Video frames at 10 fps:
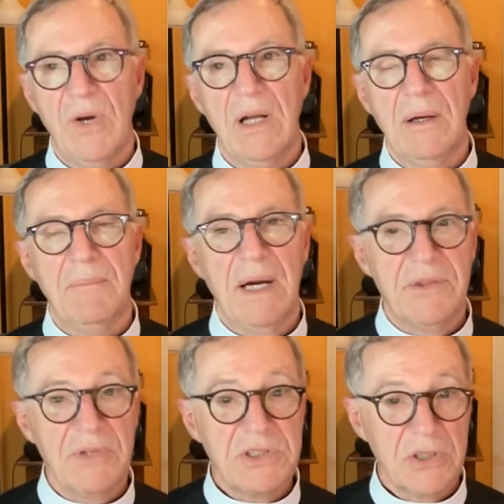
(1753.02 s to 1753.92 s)
well, my
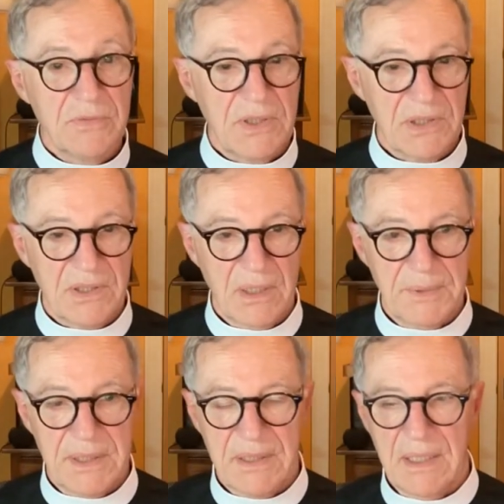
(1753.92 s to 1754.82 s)
three children are
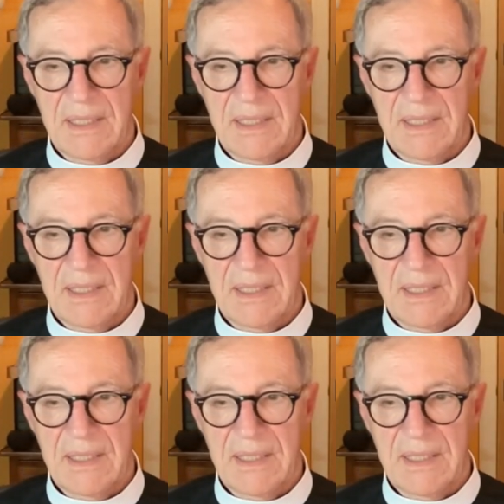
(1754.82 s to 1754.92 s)
coming.